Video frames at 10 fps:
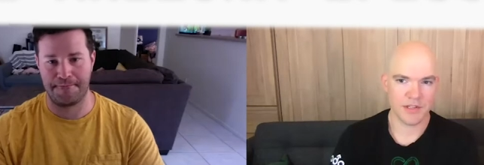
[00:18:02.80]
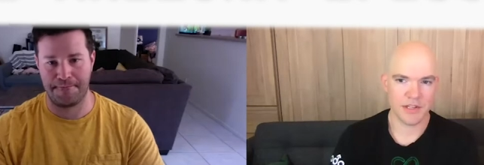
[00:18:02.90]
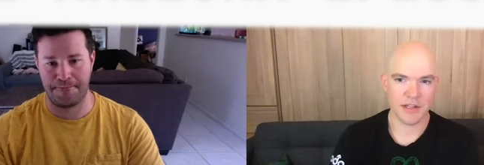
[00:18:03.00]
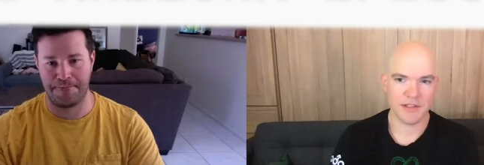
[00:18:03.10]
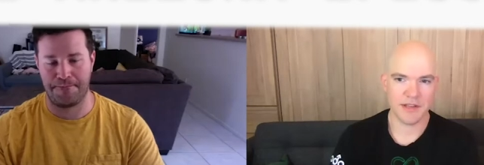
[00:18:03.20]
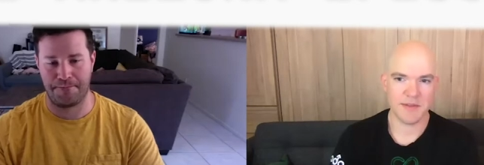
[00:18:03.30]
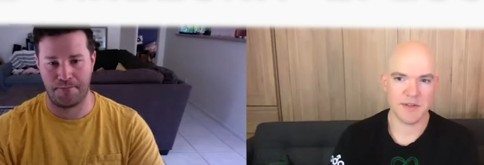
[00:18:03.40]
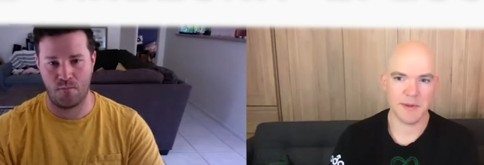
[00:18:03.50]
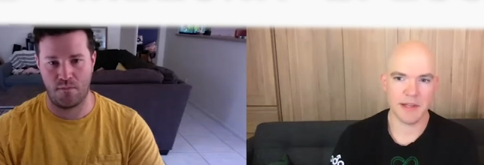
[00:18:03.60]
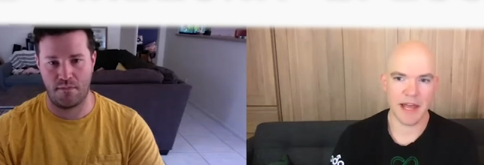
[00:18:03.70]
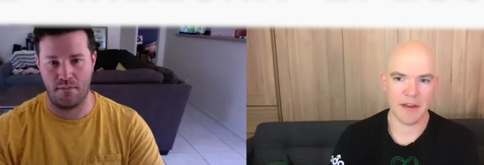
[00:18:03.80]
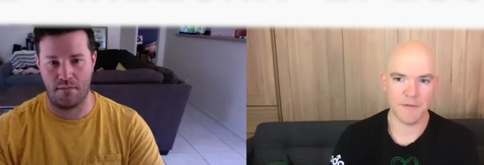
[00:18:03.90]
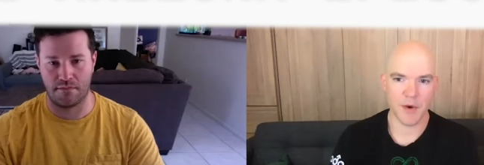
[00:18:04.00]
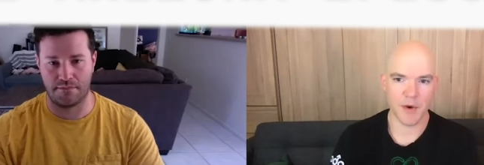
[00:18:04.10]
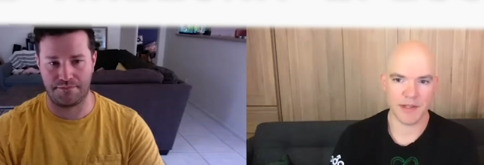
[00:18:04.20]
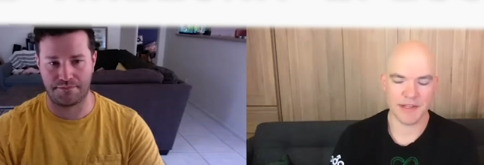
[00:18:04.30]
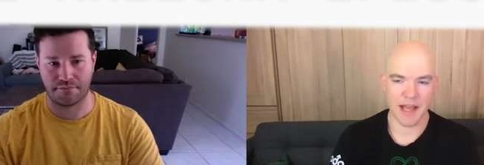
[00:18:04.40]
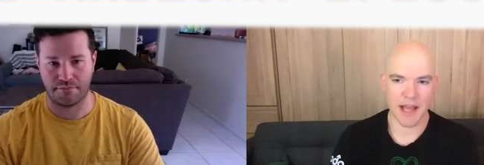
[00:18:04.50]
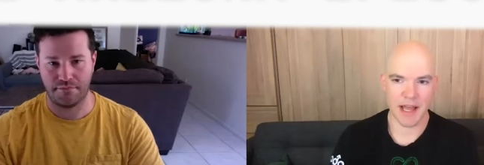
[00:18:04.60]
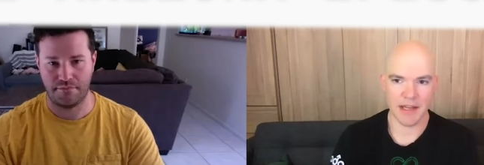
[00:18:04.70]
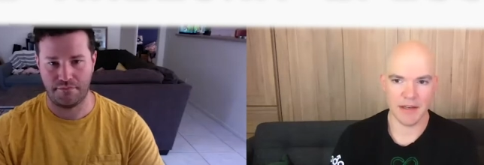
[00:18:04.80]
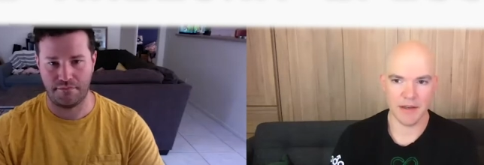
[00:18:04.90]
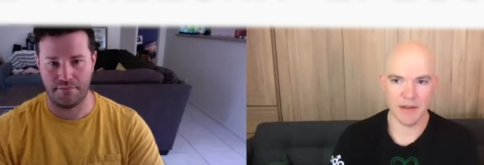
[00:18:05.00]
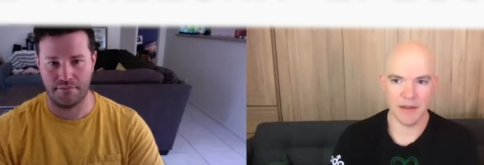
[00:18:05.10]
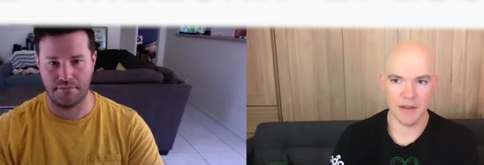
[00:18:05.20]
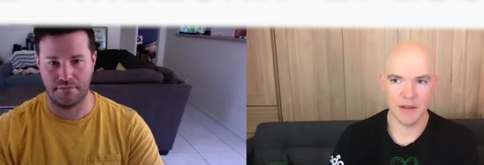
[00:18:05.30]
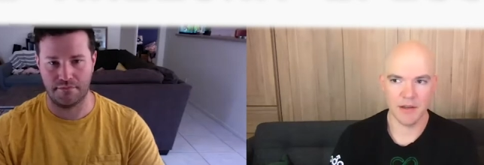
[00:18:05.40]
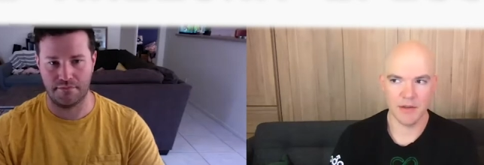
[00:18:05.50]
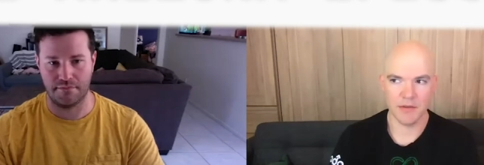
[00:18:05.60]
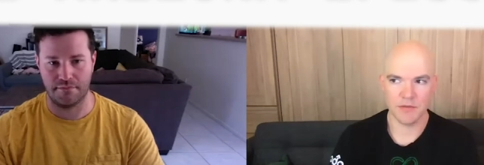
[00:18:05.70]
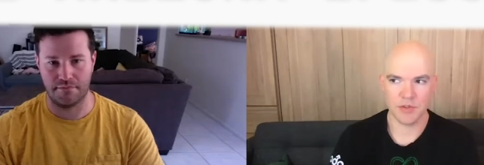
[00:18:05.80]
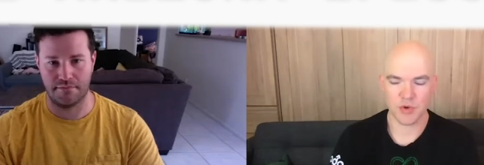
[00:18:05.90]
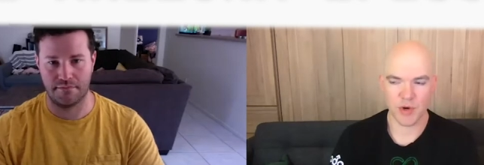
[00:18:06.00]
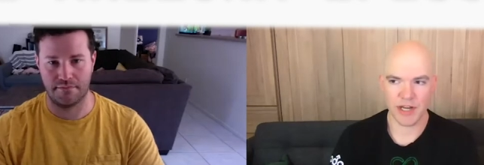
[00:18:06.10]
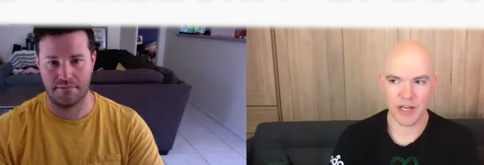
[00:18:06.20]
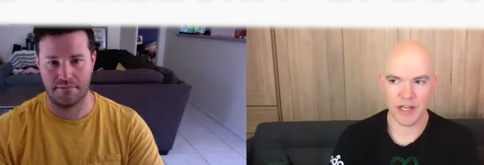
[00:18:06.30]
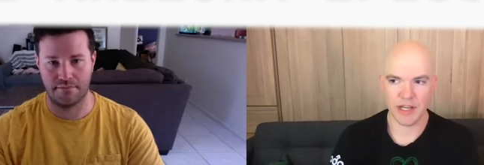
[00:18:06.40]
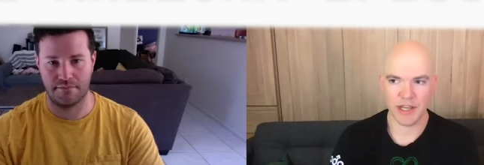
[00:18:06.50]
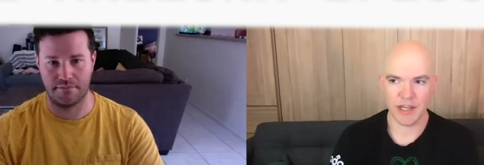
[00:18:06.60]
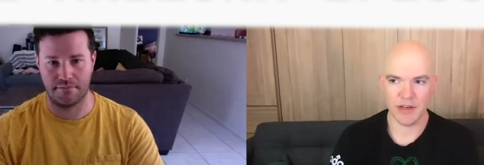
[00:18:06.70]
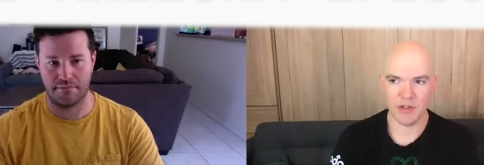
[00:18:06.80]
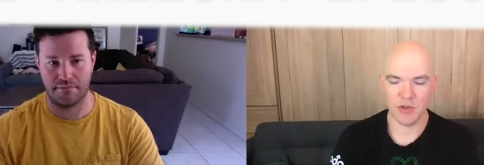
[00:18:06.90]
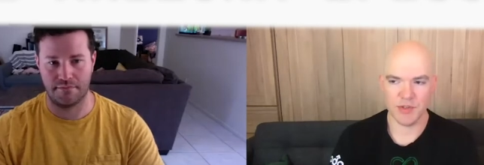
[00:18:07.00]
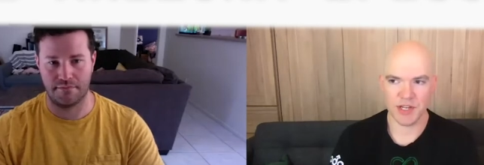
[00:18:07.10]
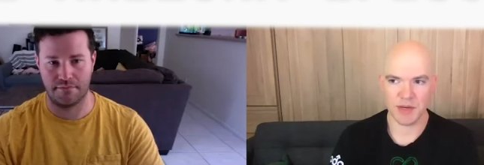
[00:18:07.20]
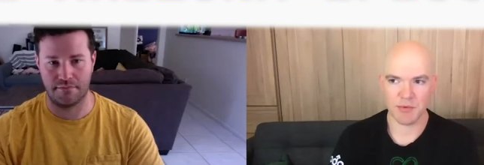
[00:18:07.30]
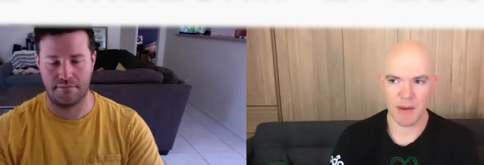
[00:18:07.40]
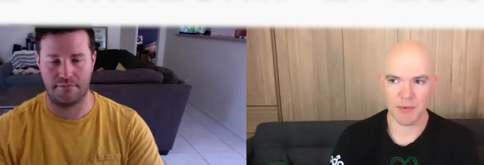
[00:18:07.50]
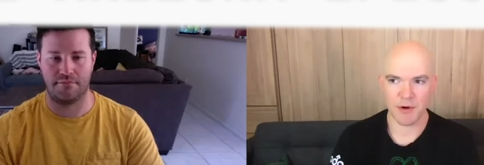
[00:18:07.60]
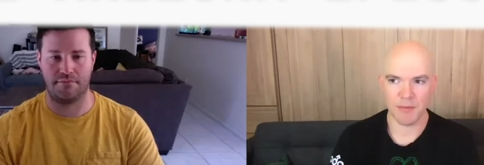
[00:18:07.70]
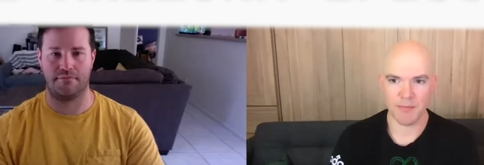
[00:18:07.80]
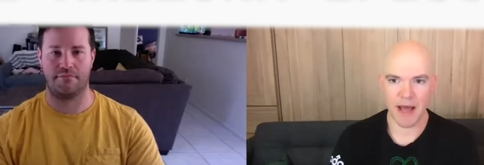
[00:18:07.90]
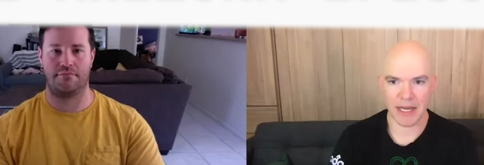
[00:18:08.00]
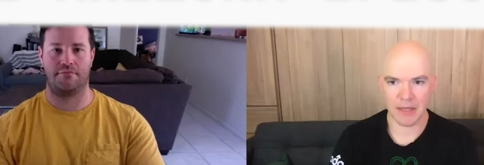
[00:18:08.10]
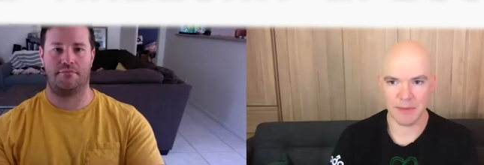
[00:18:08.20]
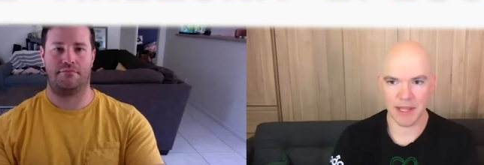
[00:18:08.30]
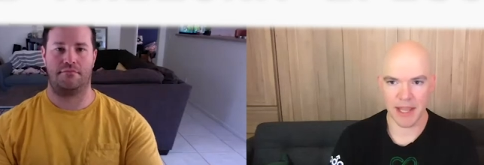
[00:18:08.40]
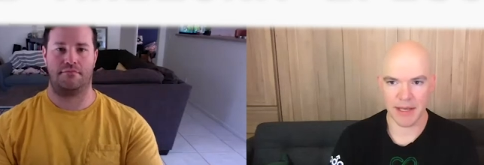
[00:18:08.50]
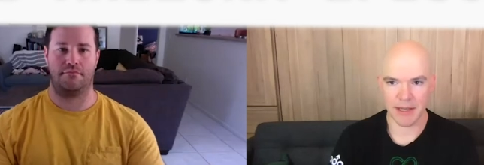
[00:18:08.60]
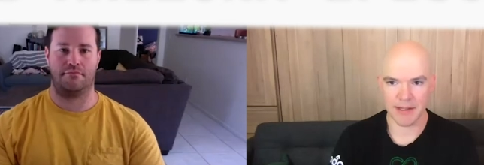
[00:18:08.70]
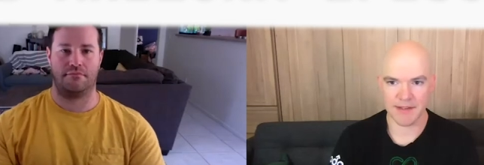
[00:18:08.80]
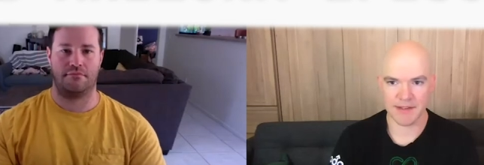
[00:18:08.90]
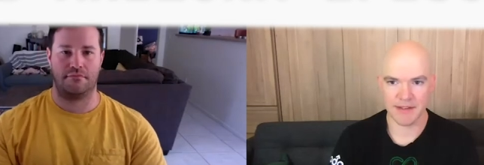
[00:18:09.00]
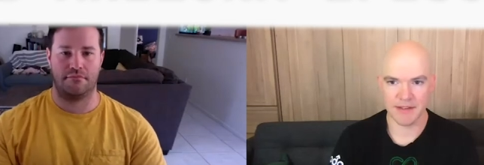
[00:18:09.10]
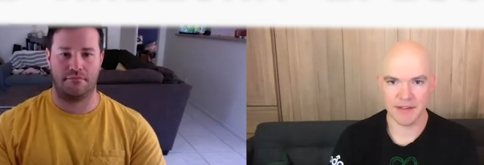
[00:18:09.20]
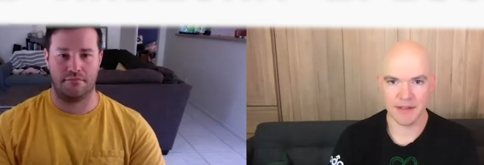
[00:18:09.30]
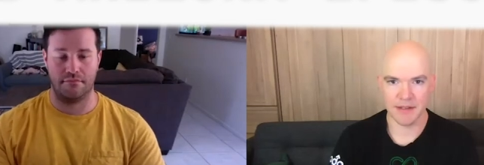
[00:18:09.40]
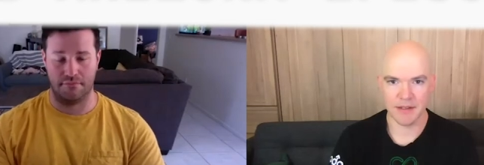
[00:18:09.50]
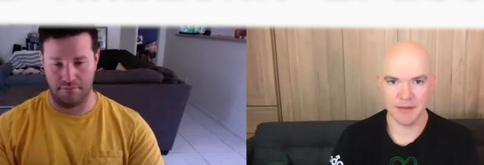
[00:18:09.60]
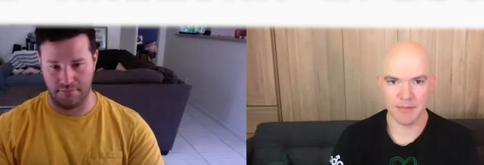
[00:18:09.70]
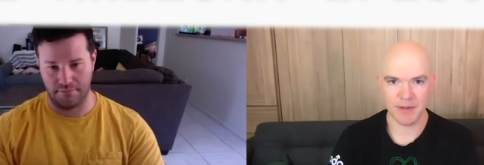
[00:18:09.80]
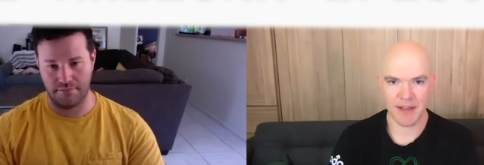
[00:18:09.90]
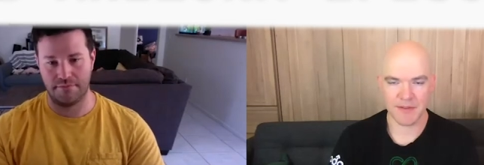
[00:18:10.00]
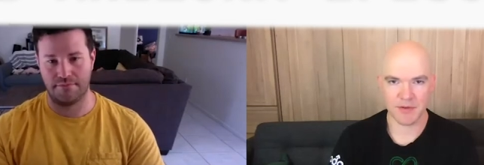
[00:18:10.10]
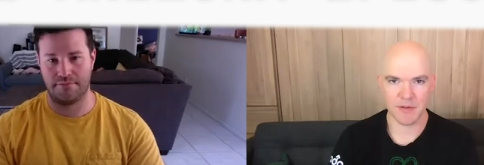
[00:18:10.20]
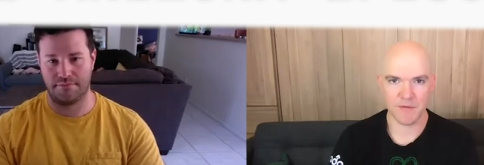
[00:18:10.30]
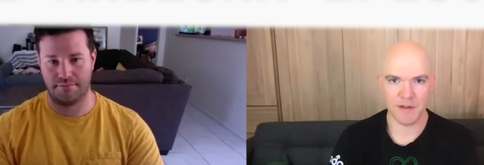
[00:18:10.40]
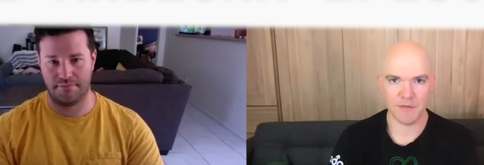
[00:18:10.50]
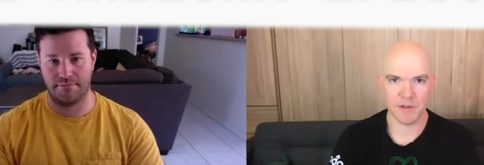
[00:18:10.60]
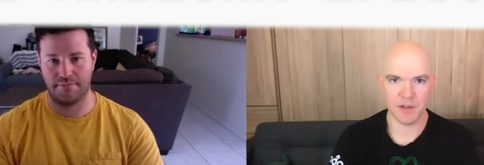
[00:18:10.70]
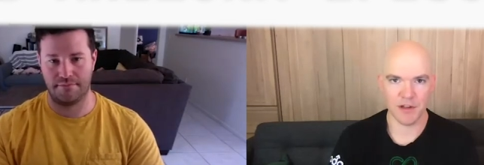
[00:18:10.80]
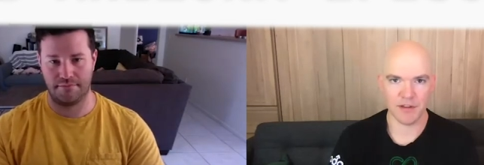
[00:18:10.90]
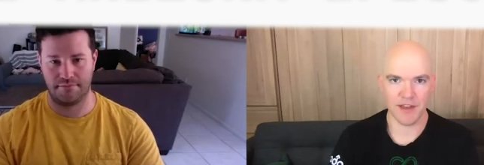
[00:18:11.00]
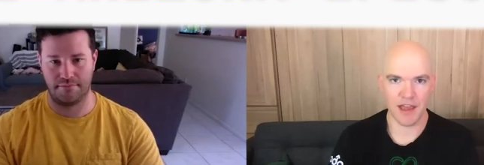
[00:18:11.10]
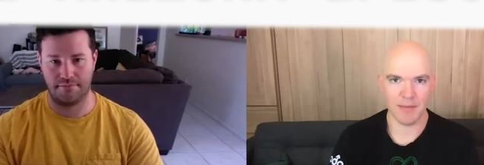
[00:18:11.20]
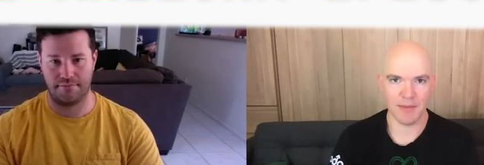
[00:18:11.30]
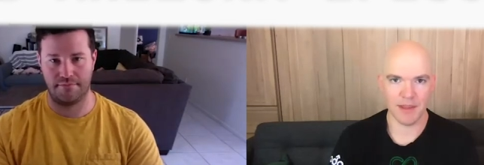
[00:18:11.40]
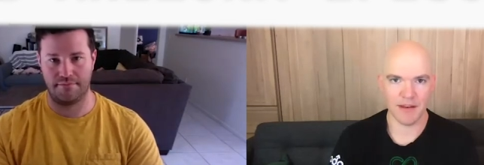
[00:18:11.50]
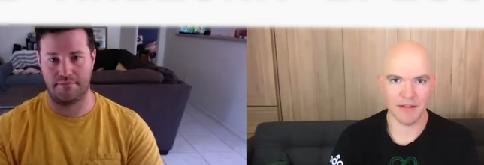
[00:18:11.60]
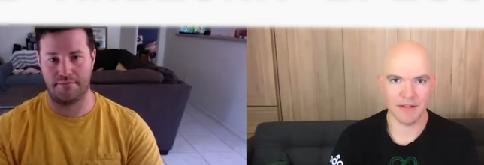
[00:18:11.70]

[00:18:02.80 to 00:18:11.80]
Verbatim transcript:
Speaker 1: a, seems to be a lot of focus on training and using proper body mechanics. Mm-hmm. But I've sort of felt for a long time that